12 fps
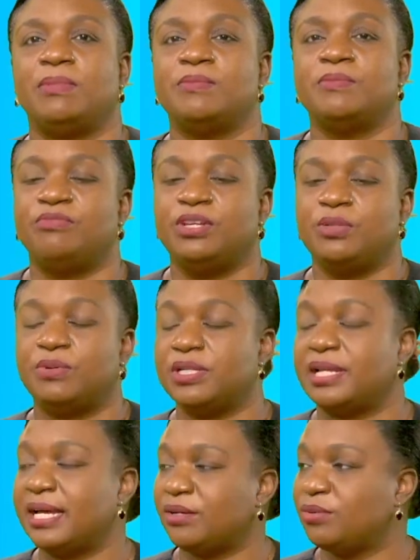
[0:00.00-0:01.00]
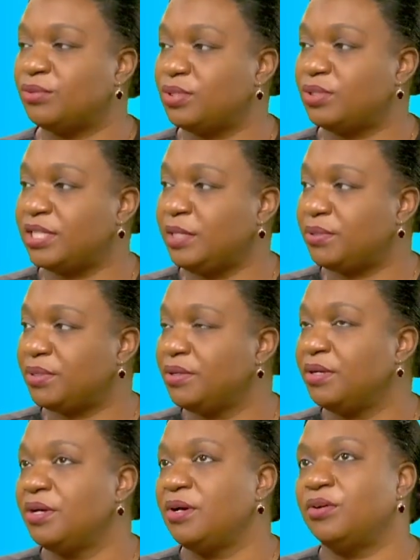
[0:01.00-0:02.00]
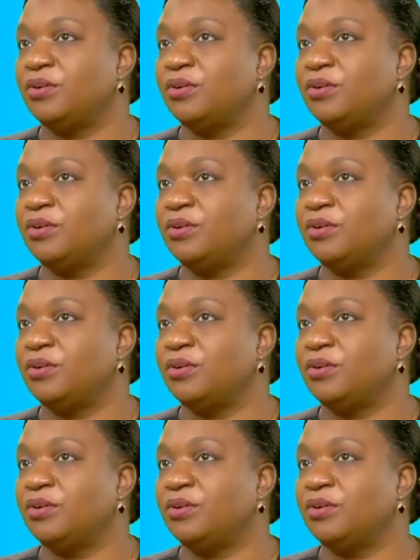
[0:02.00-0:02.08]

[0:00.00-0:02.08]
to breathe when you lie down to sleep. Do you